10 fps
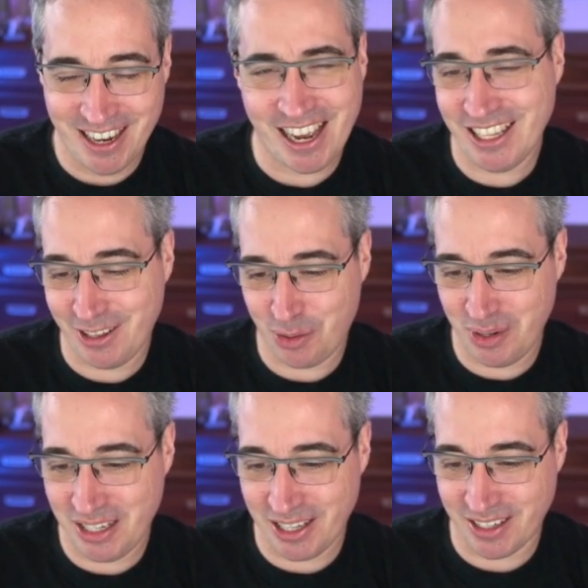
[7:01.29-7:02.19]
I think
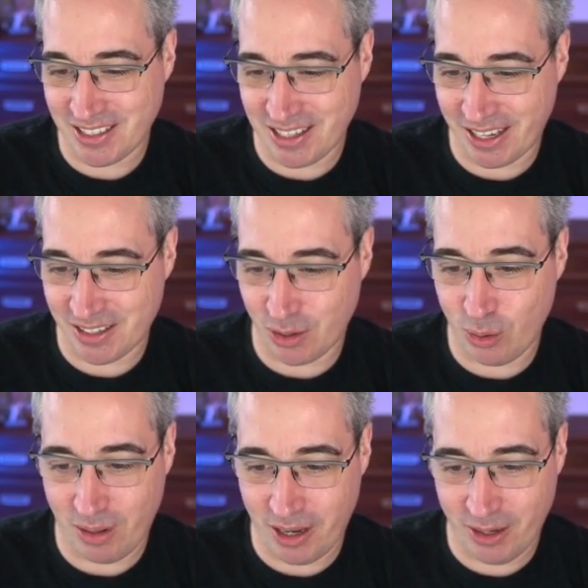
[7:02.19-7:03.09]
three clicks selects the
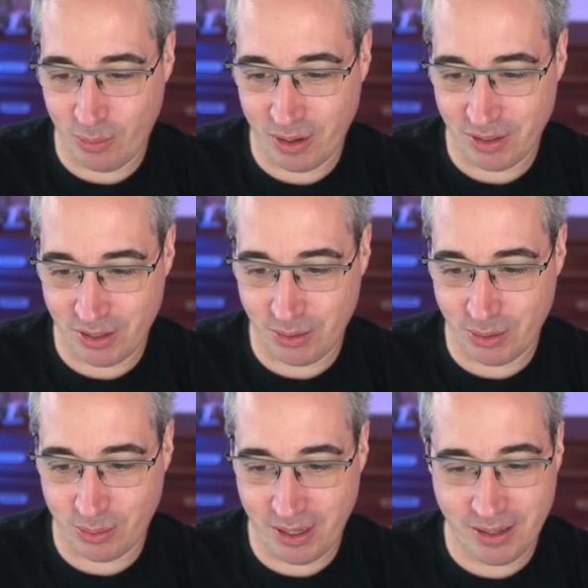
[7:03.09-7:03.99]
whole line, one, two,
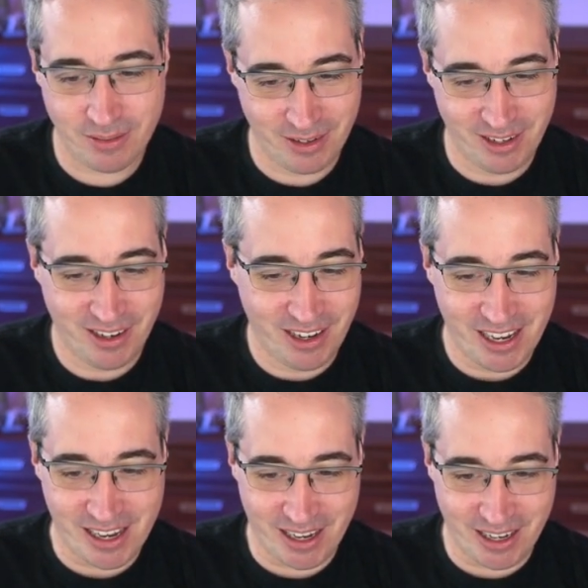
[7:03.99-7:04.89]
three.
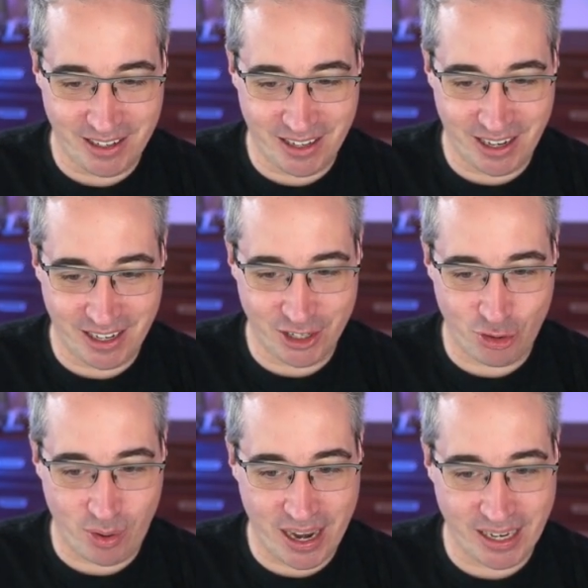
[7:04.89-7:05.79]
And then I can
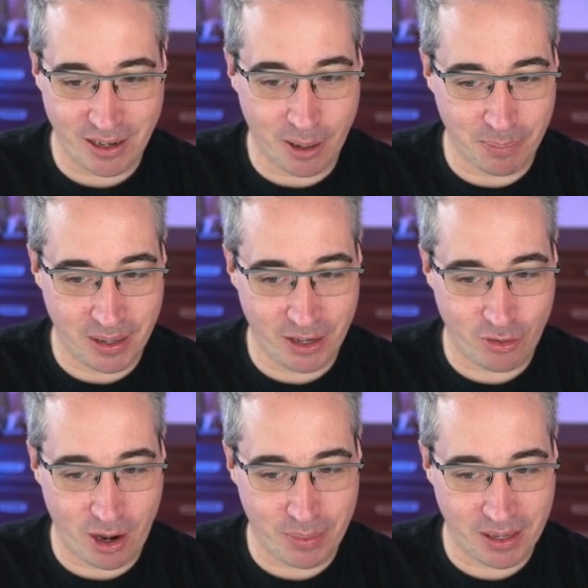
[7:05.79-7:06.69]
drag it up and
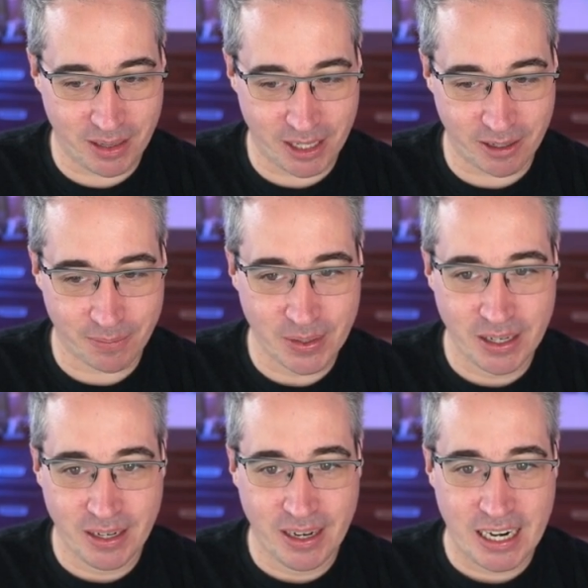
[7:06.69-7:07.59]
drop it in there.
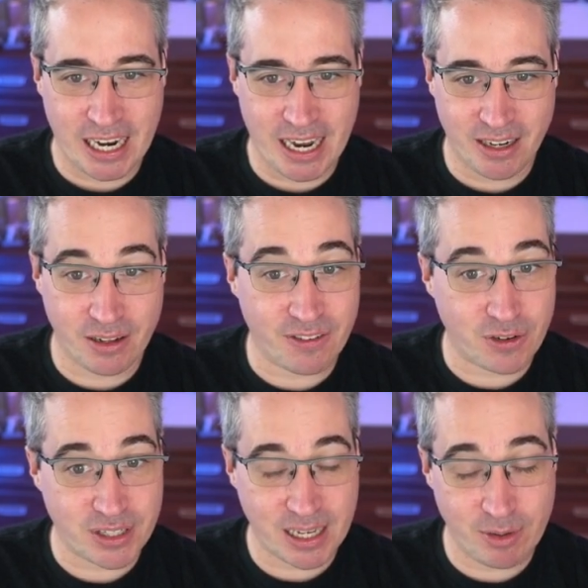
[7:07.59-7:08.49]
And the
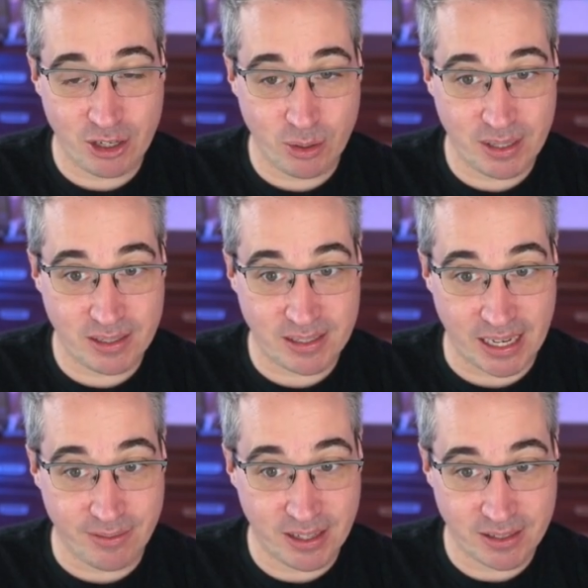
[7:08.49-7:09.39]
first thing I'm going to do is
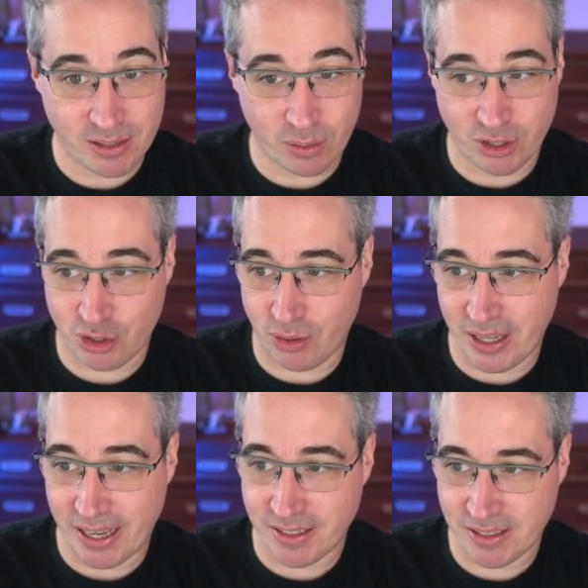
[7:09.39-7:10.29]
save this, so Control
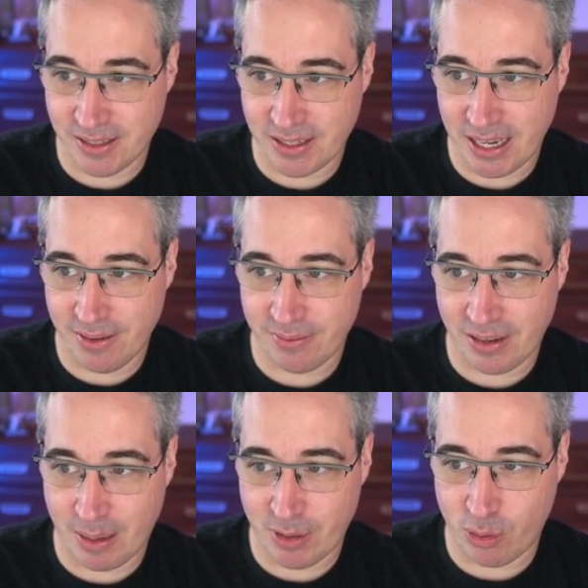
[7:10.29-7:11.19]
S to save.
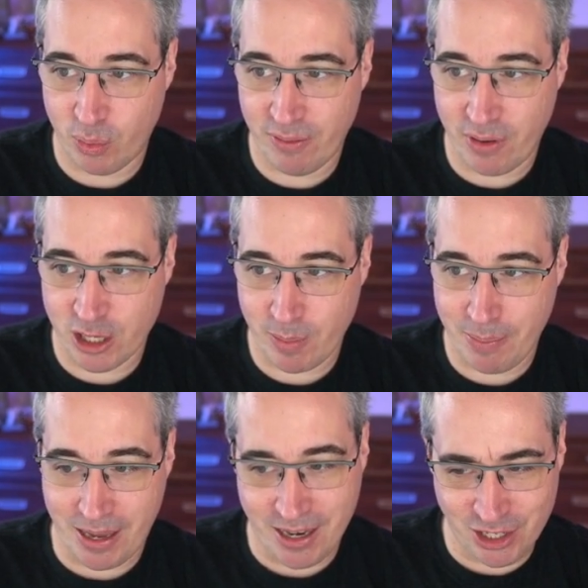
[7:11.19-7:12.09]
I'm going to refresh my
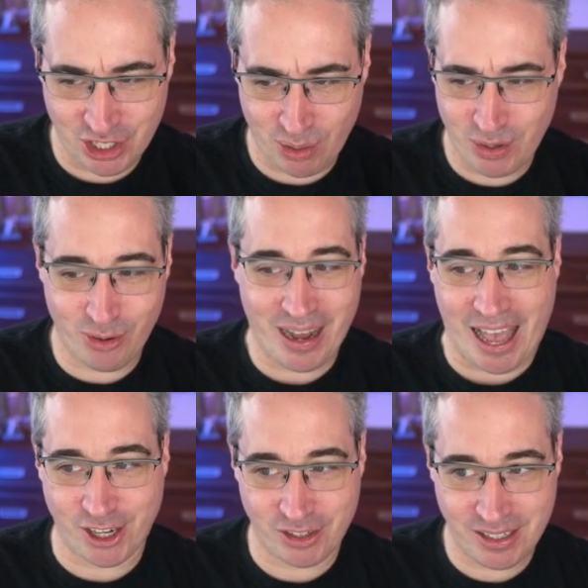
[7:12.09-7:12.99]
page, and we don't
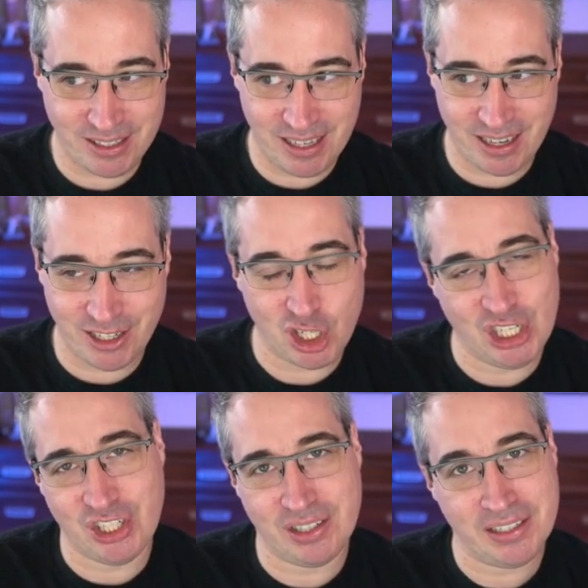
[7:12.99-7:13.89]
actually see any
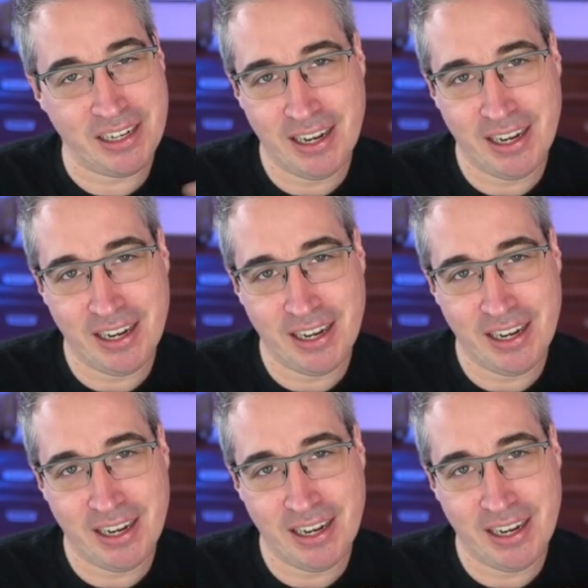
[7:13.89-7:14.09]
changes.